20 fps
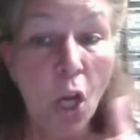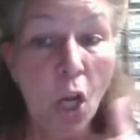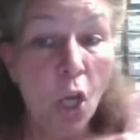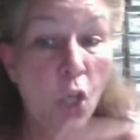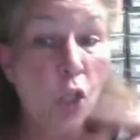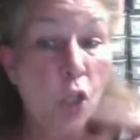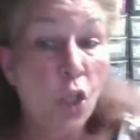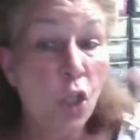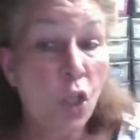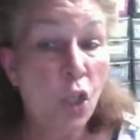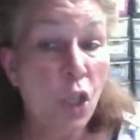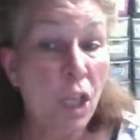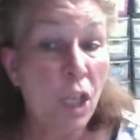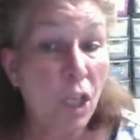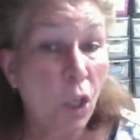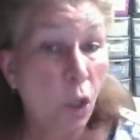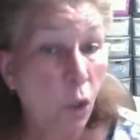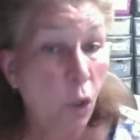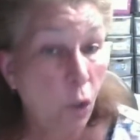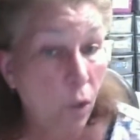She
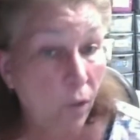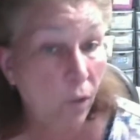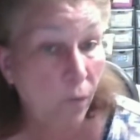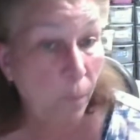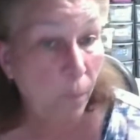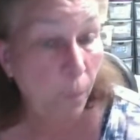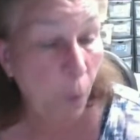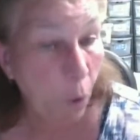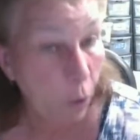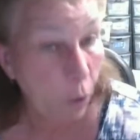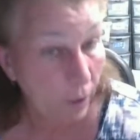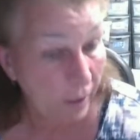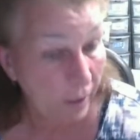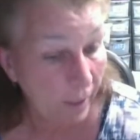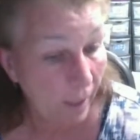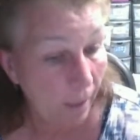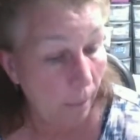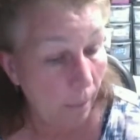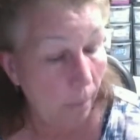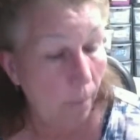could have put
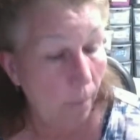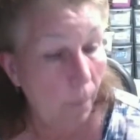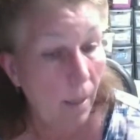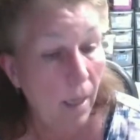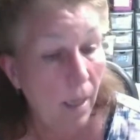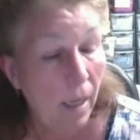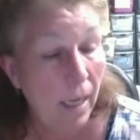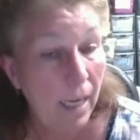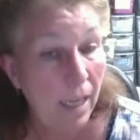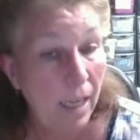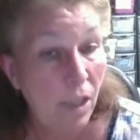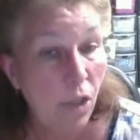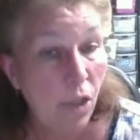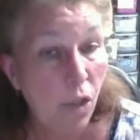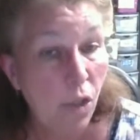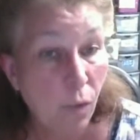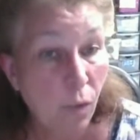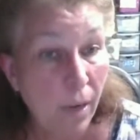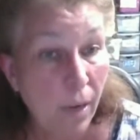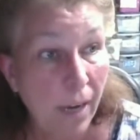them in
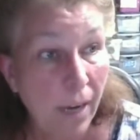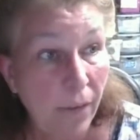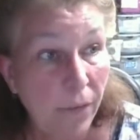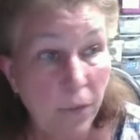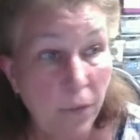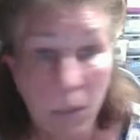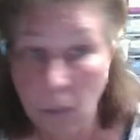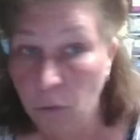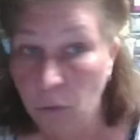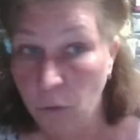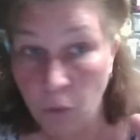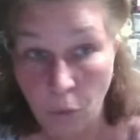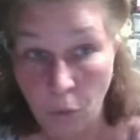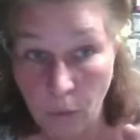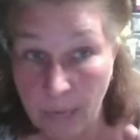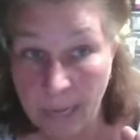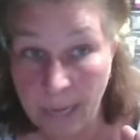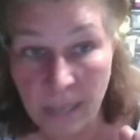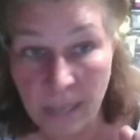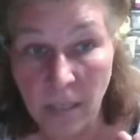draft 2
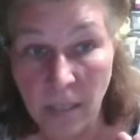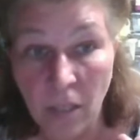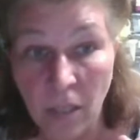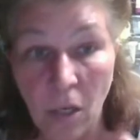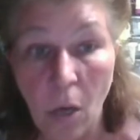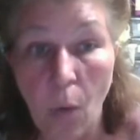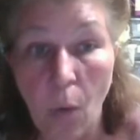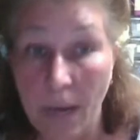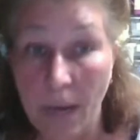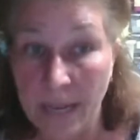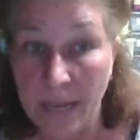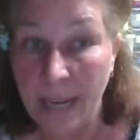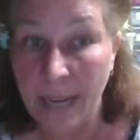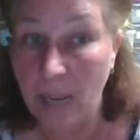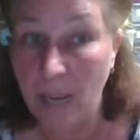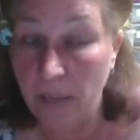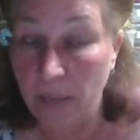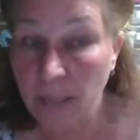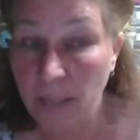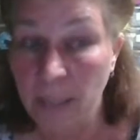days ago and
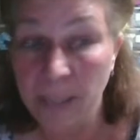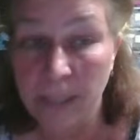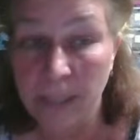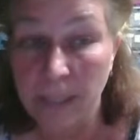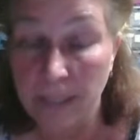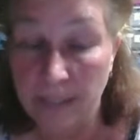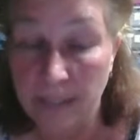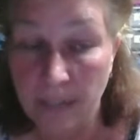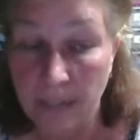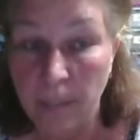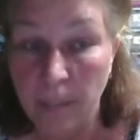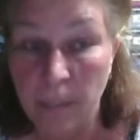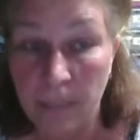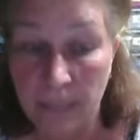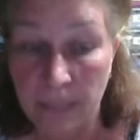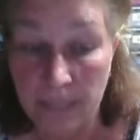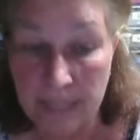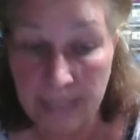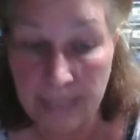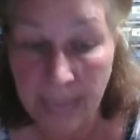now listed them
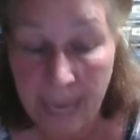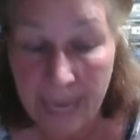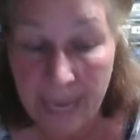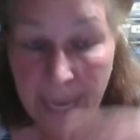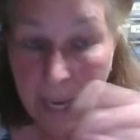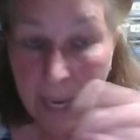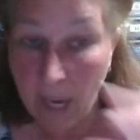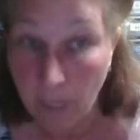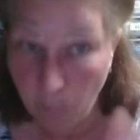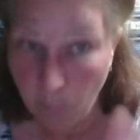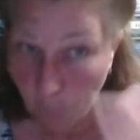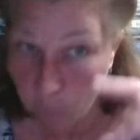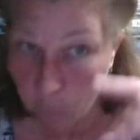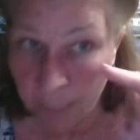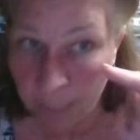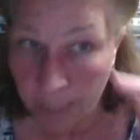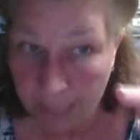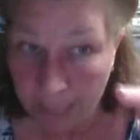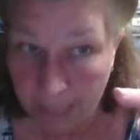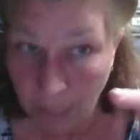today. I'm
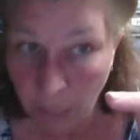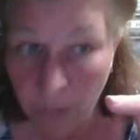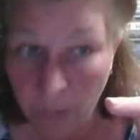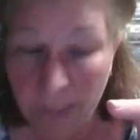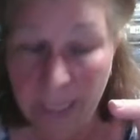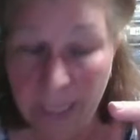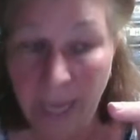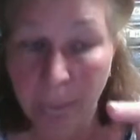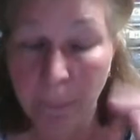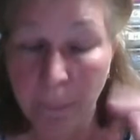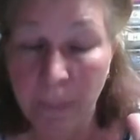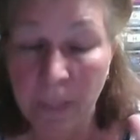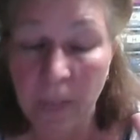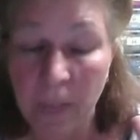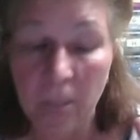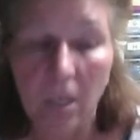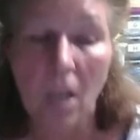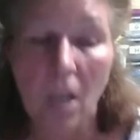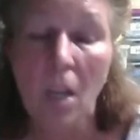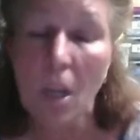okay with that
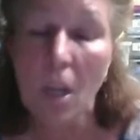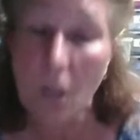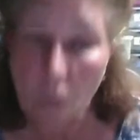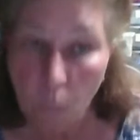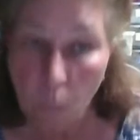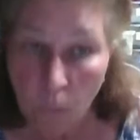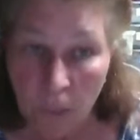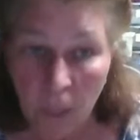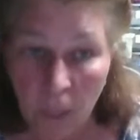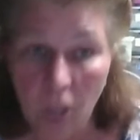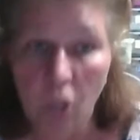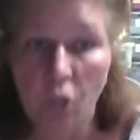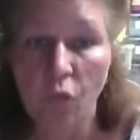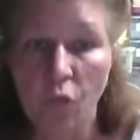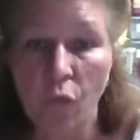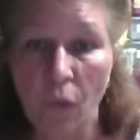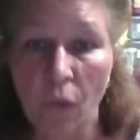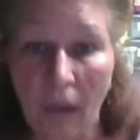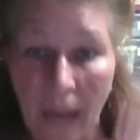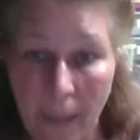because we're going to
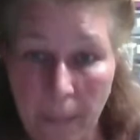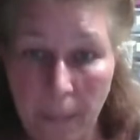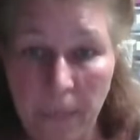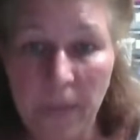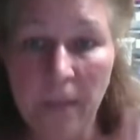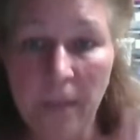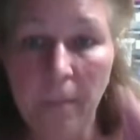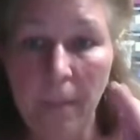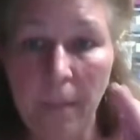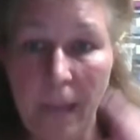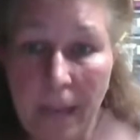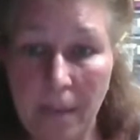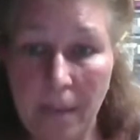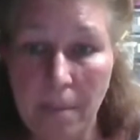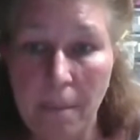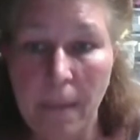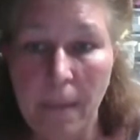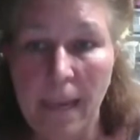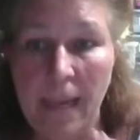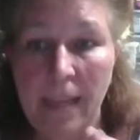drop them
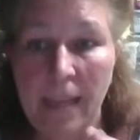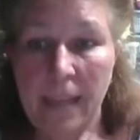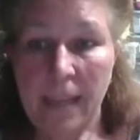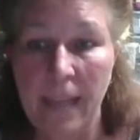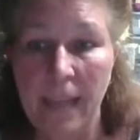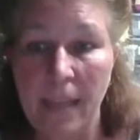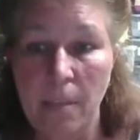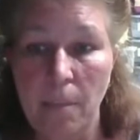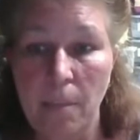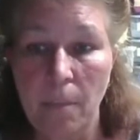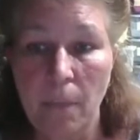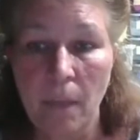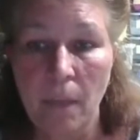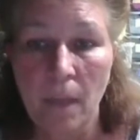and make them.